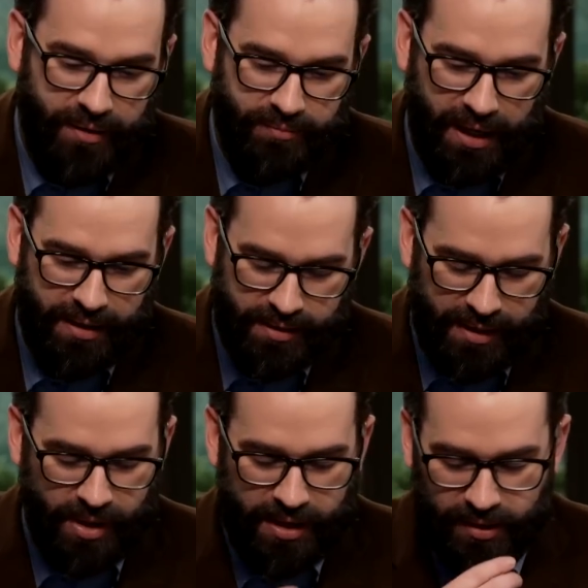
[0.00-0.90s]
I
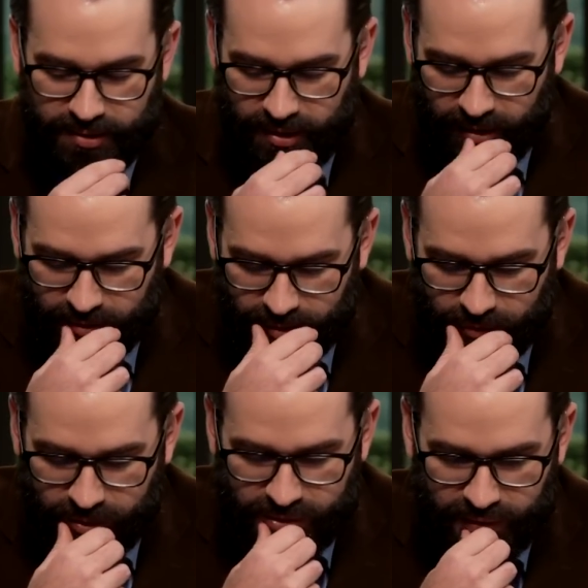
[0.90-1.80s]
make it into the article, of
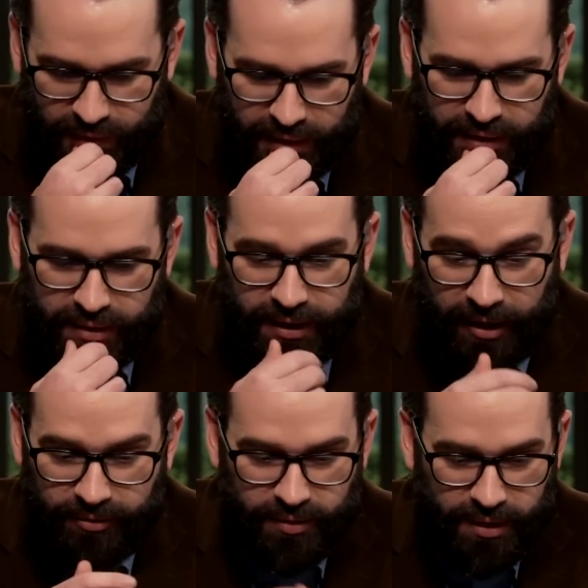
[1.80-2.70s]
course. And
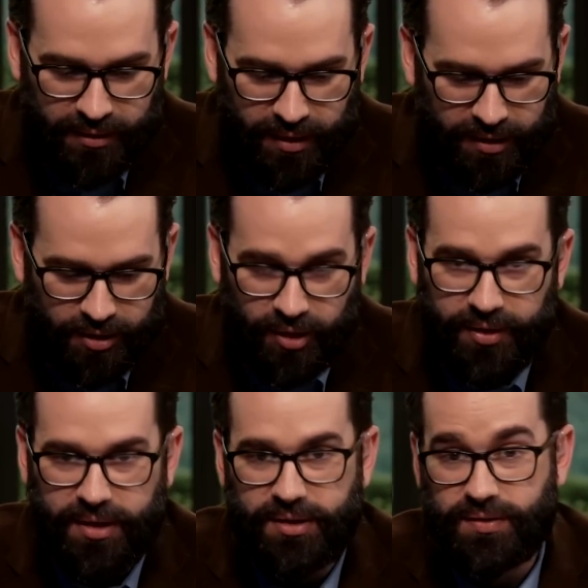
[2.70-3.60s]
I could go
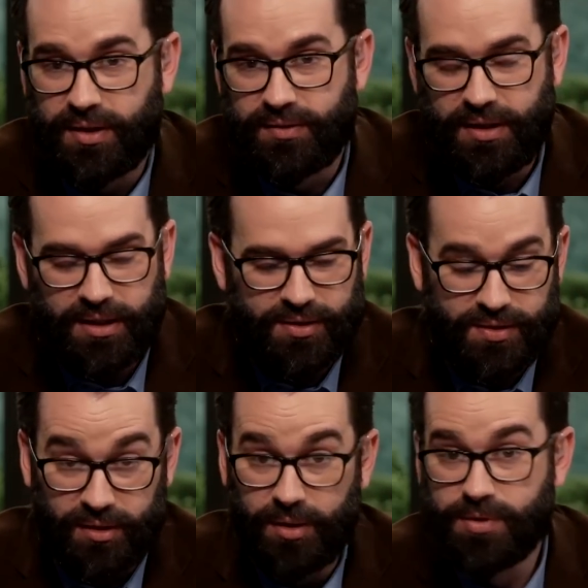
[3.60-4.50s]
on and get, and he gets
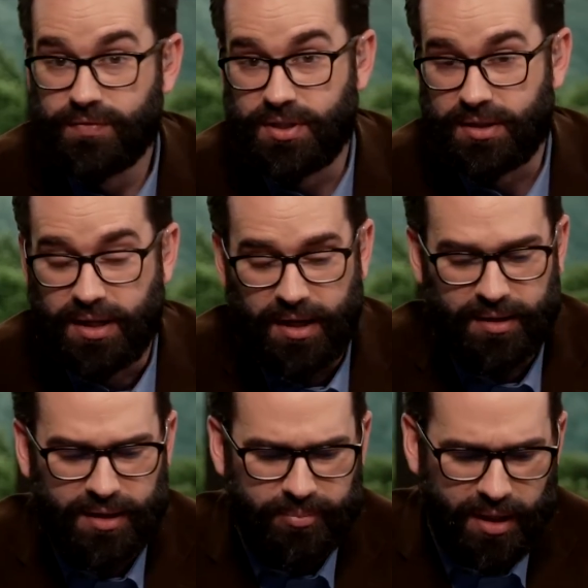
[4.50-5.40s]
the libs of TikTok
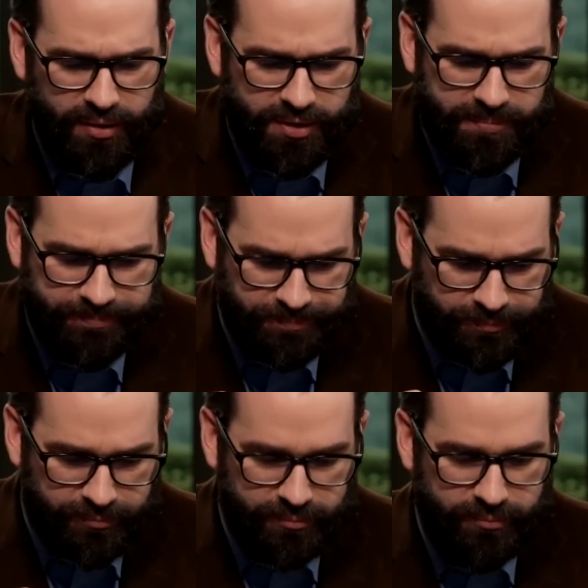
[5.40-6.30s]
and a couple others.
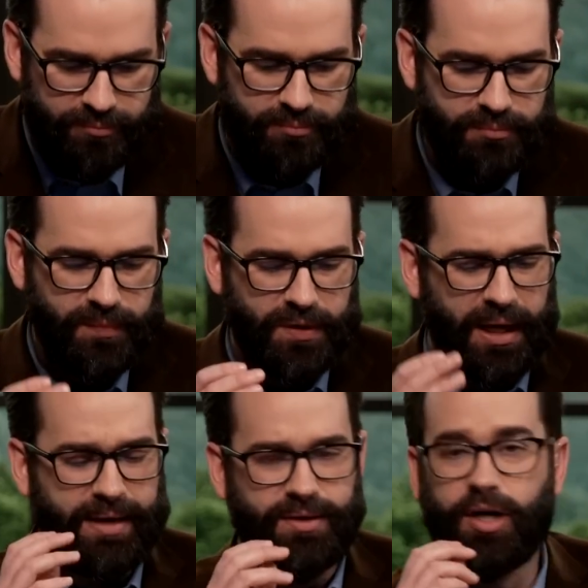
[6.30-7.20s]

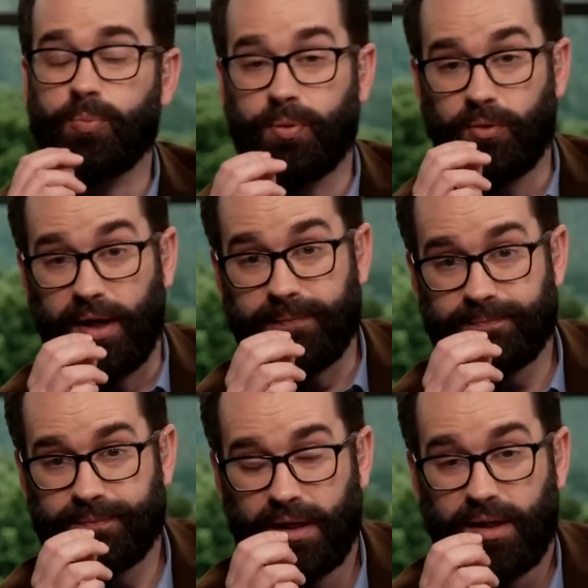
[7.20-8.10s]
At no point
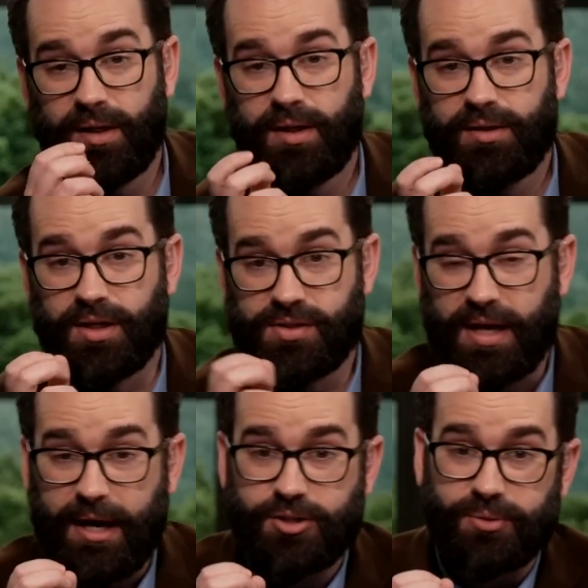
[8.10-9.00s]
does he
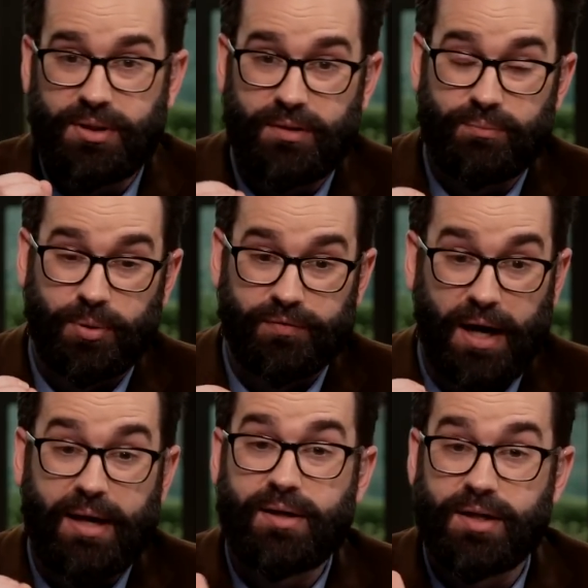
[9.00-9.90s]
actually
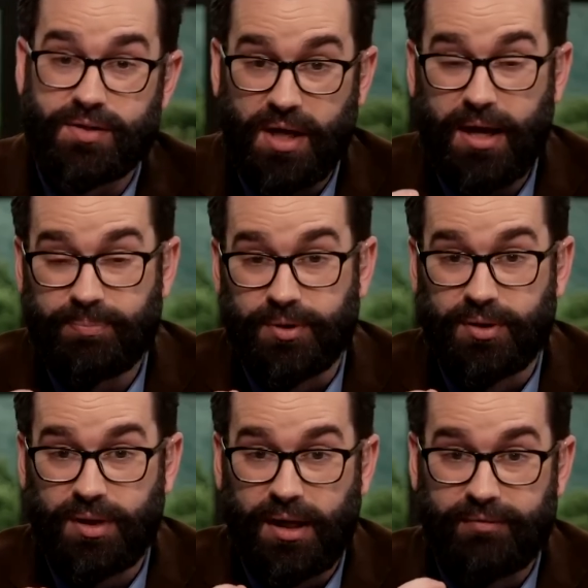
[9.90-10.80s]
provide an
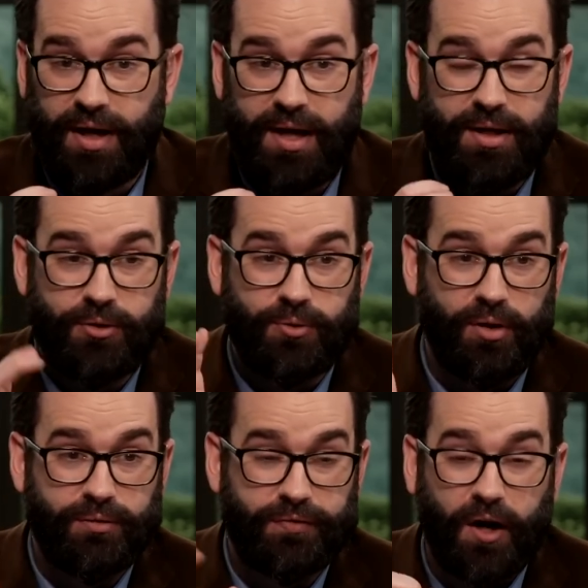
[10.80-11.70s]
example of a,
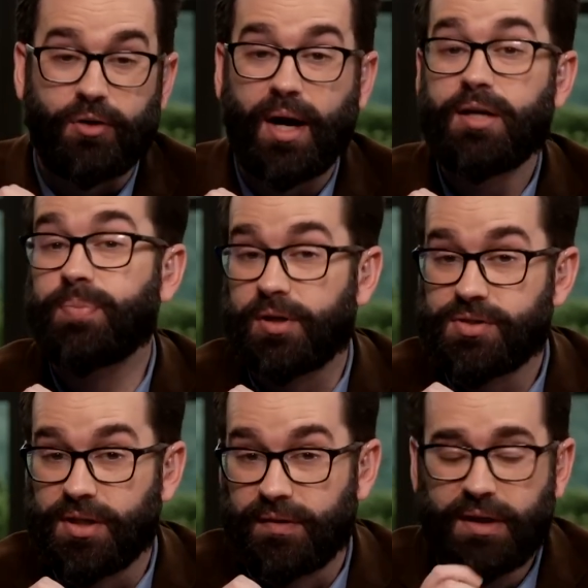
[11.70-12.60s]
quote, far-right
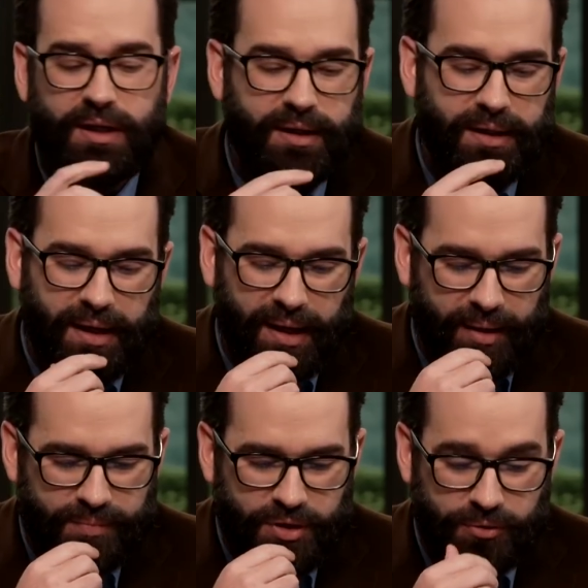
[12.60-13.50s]
person
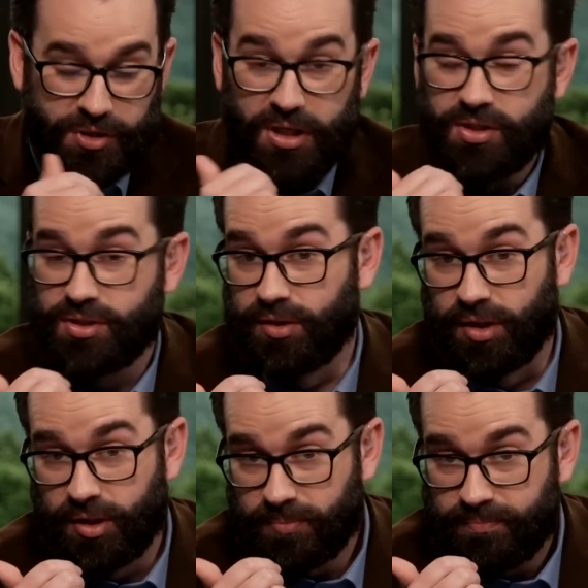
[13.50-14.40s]
using a
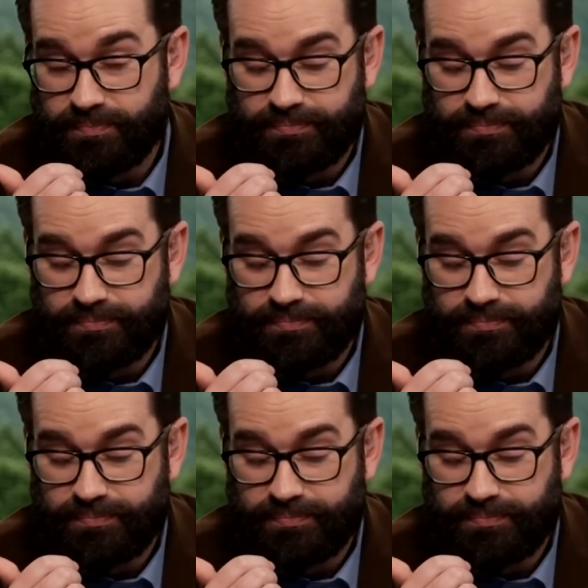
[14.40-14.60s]
slur.